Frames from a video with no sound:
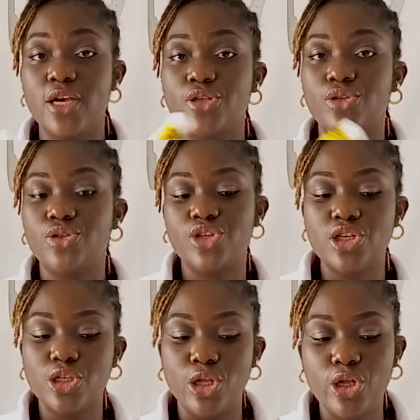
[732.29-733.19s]
to
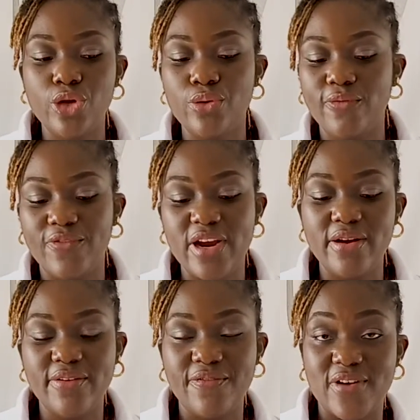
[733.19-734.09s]
just glue very
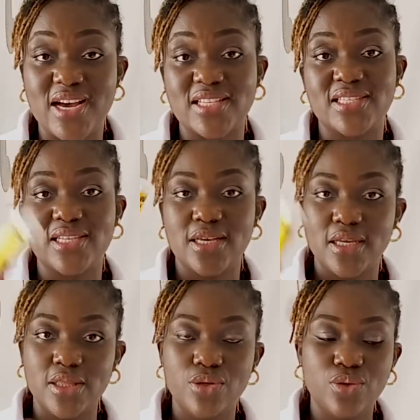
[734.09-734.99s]
fast
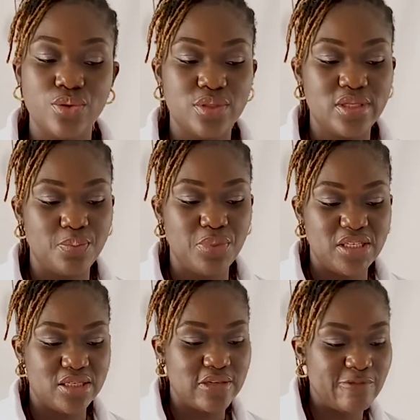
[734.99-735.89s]
those
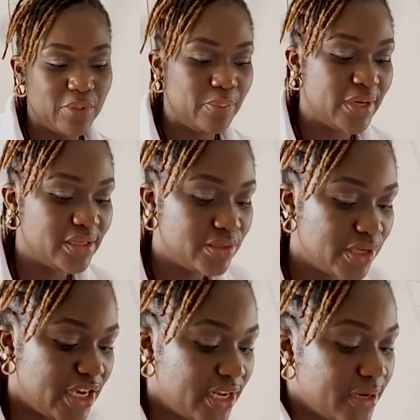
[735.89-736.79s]
pieces of paper
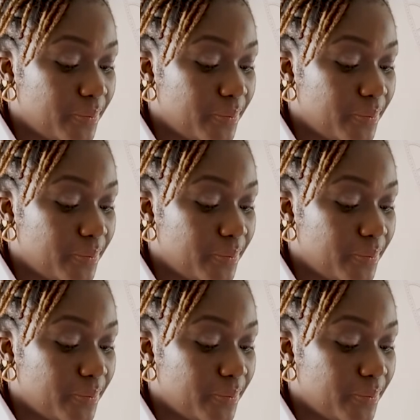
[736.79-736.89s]
together.